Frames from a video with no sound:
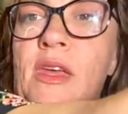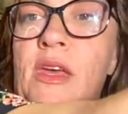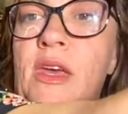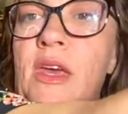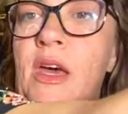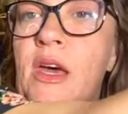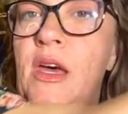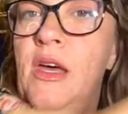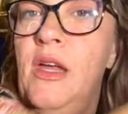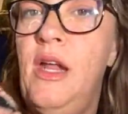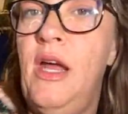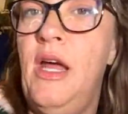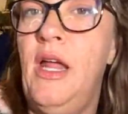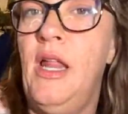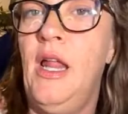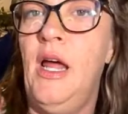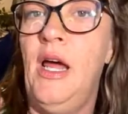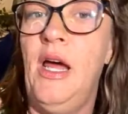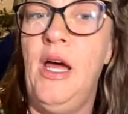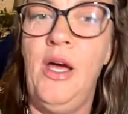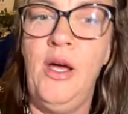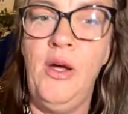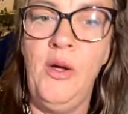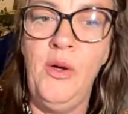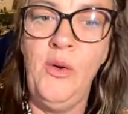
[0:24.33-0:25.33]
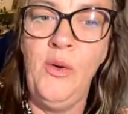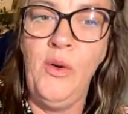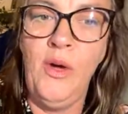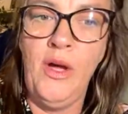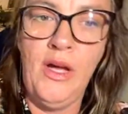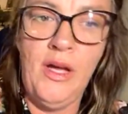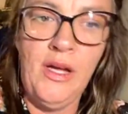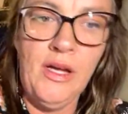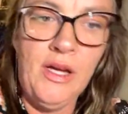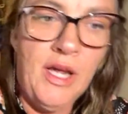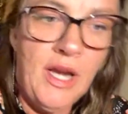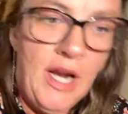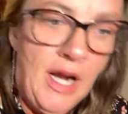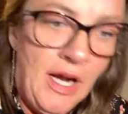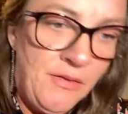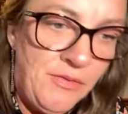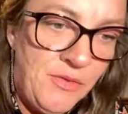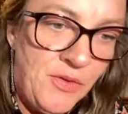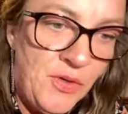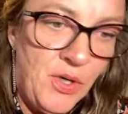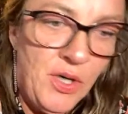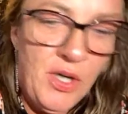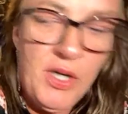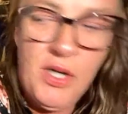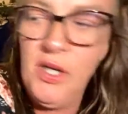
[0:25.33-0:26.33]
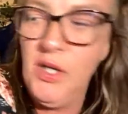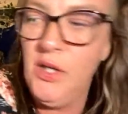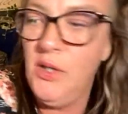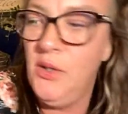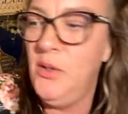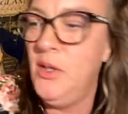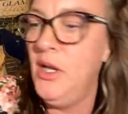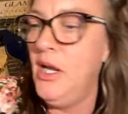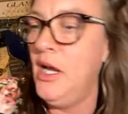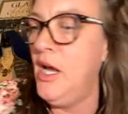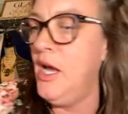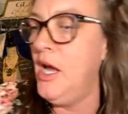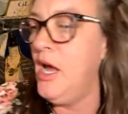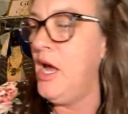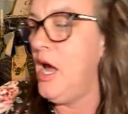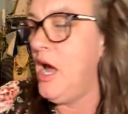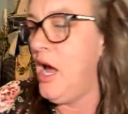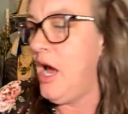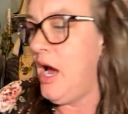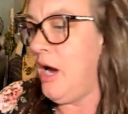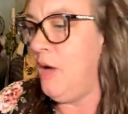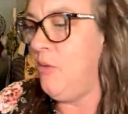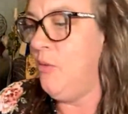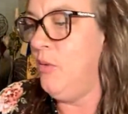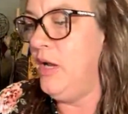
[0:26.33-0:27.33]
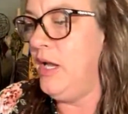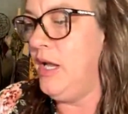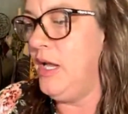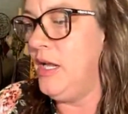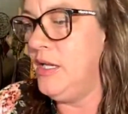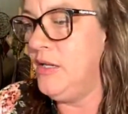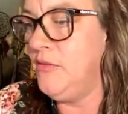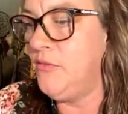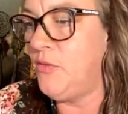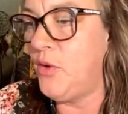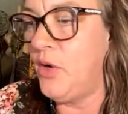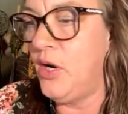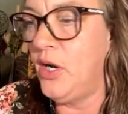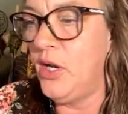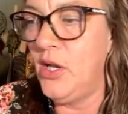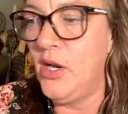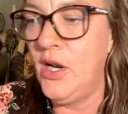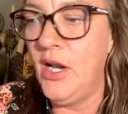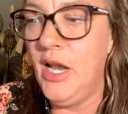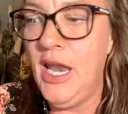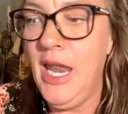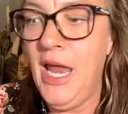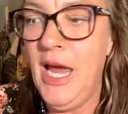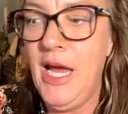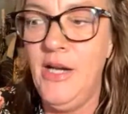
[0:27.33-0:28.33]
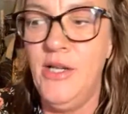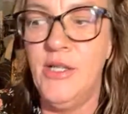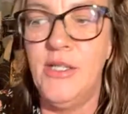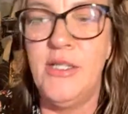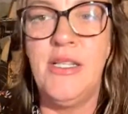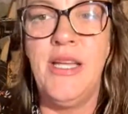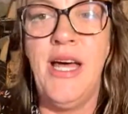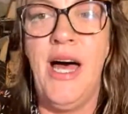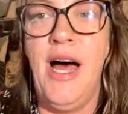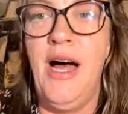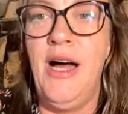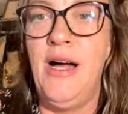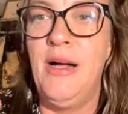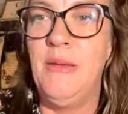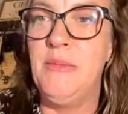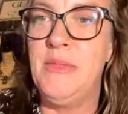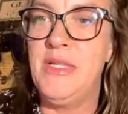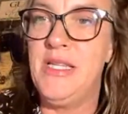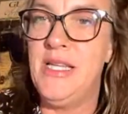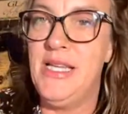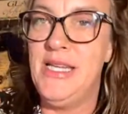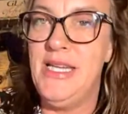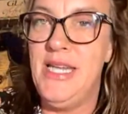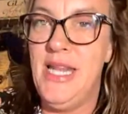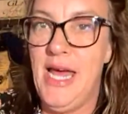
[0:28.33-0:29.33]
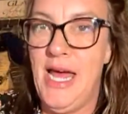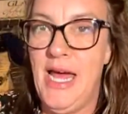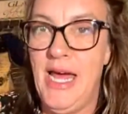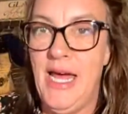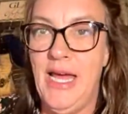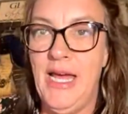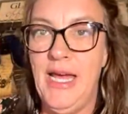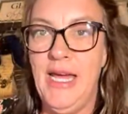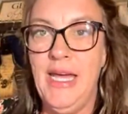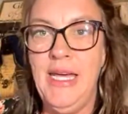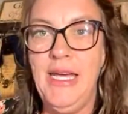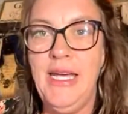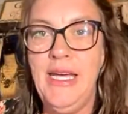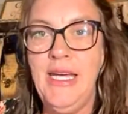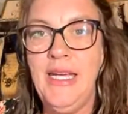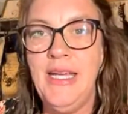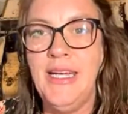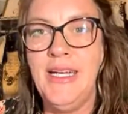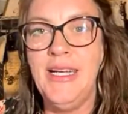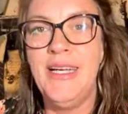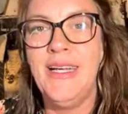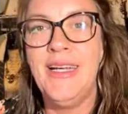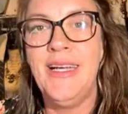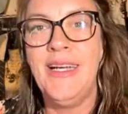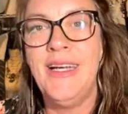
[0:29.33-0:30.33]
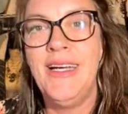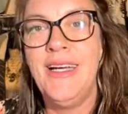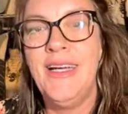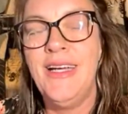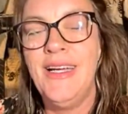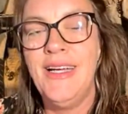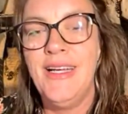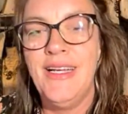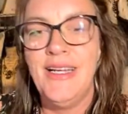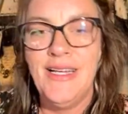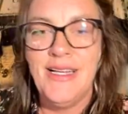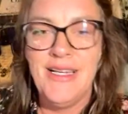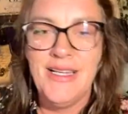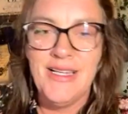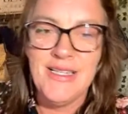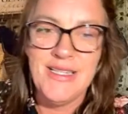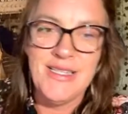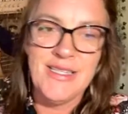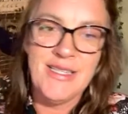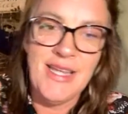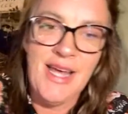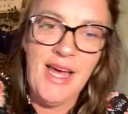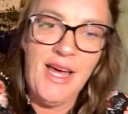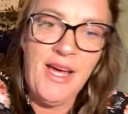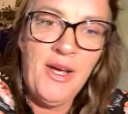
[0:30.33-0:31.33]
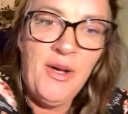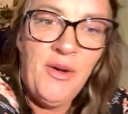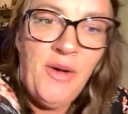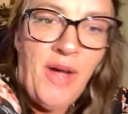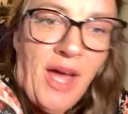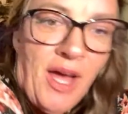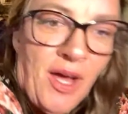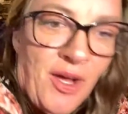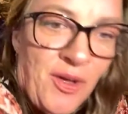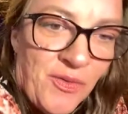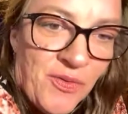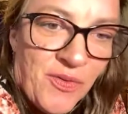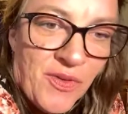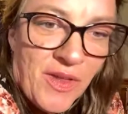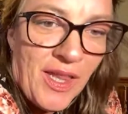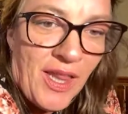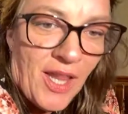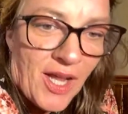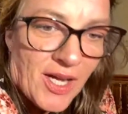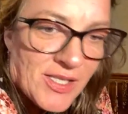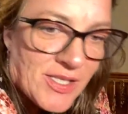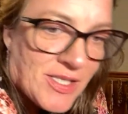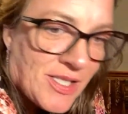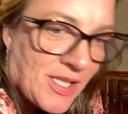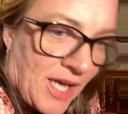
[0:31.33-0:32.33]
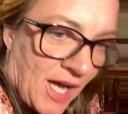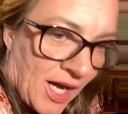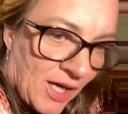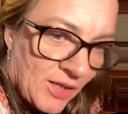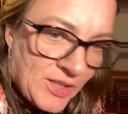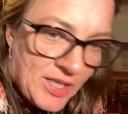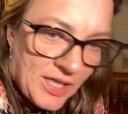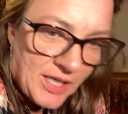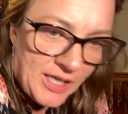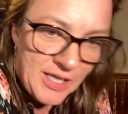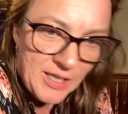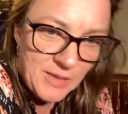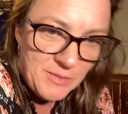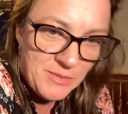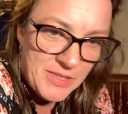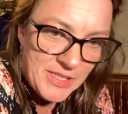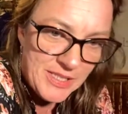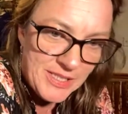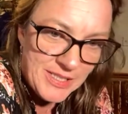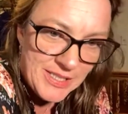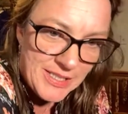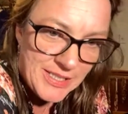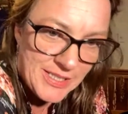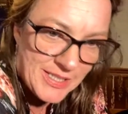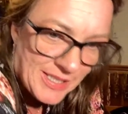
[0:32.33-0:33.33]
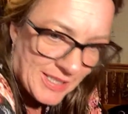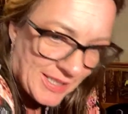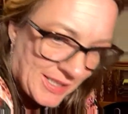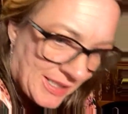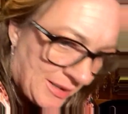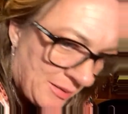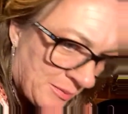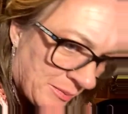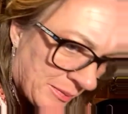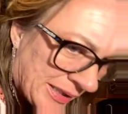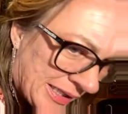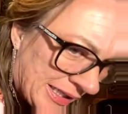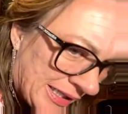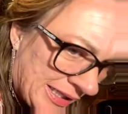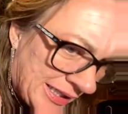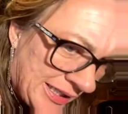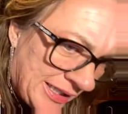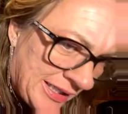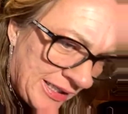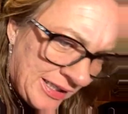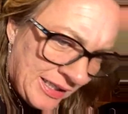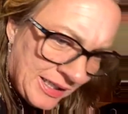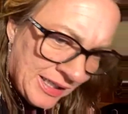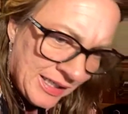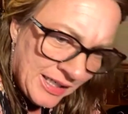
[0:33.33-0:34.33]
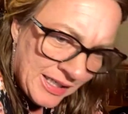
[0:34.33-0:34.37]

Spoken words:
good hello. A good afternoon. I went for a little later time today. So, hopefully lots of y'all can come see me.